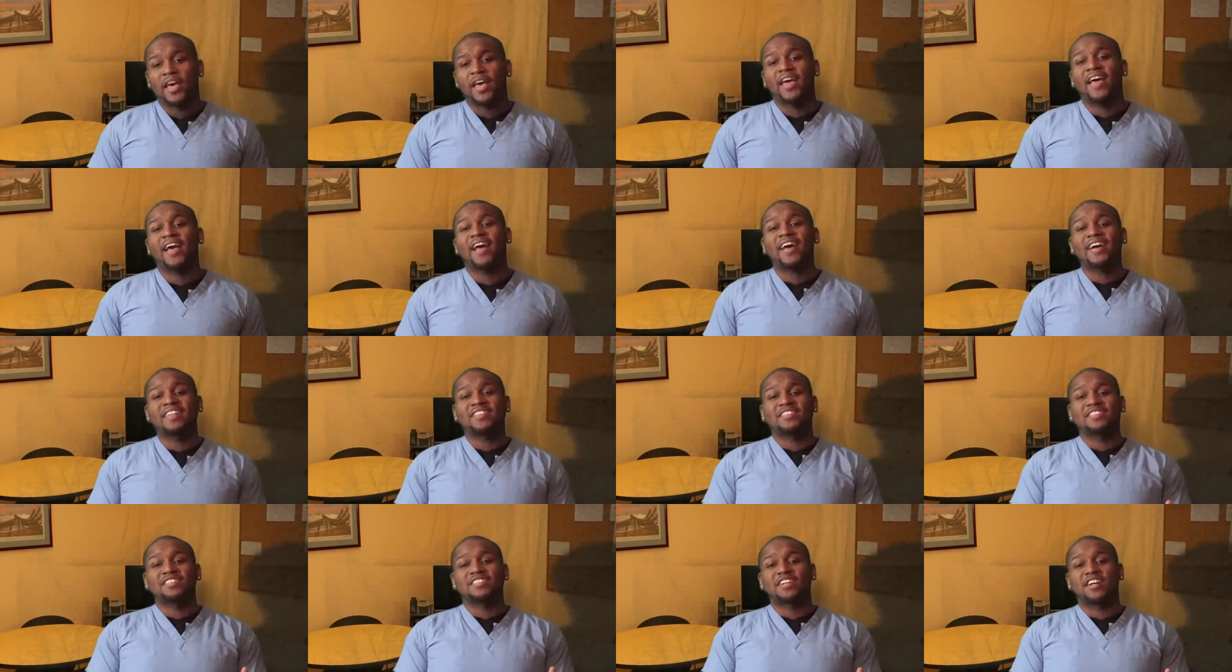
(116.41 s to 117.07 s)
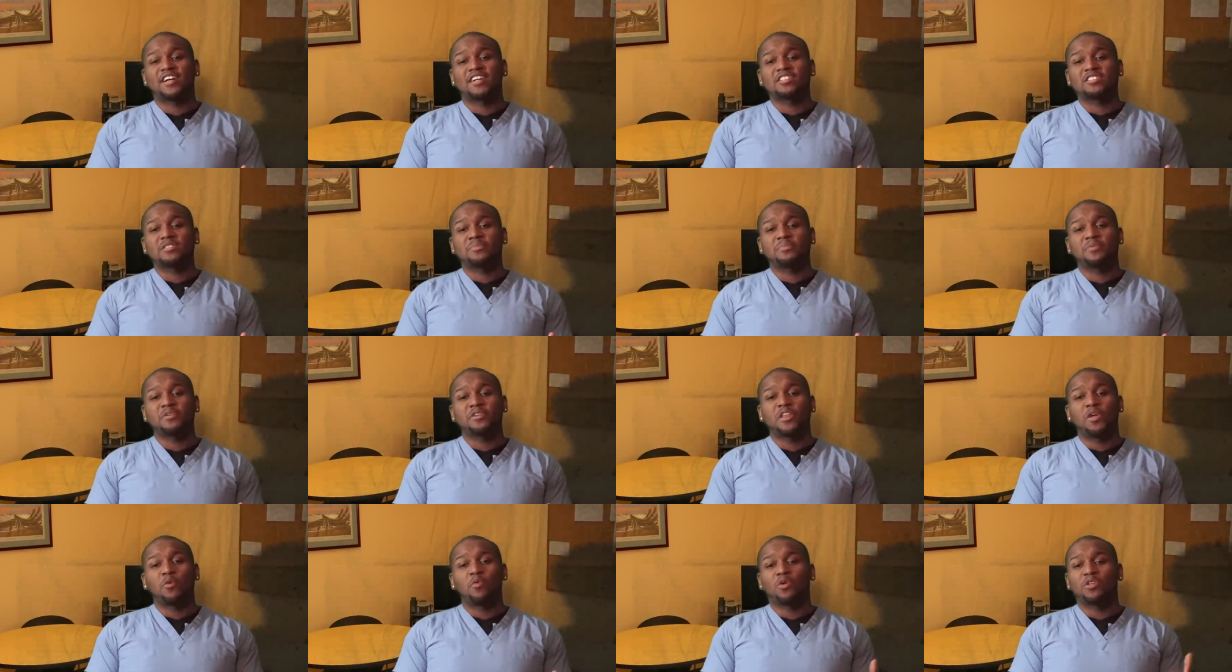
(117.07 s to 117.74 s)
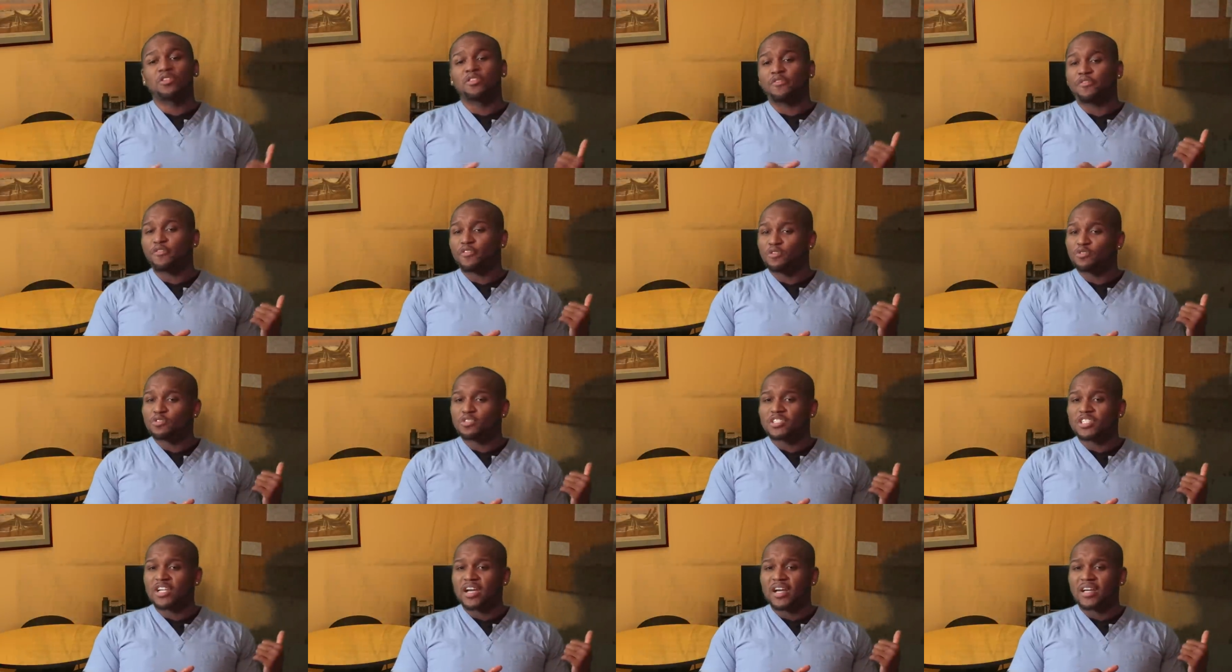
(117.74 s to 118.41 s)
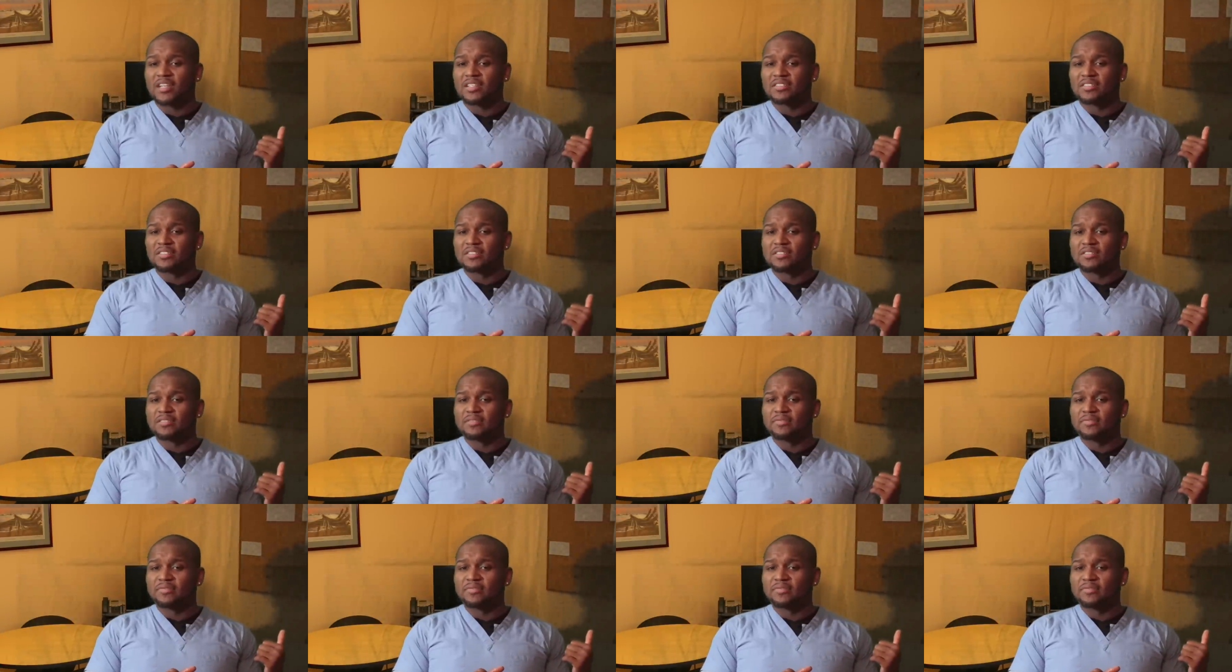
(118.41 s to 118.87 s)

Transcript: Hey, I got this customer, they want the flu shot.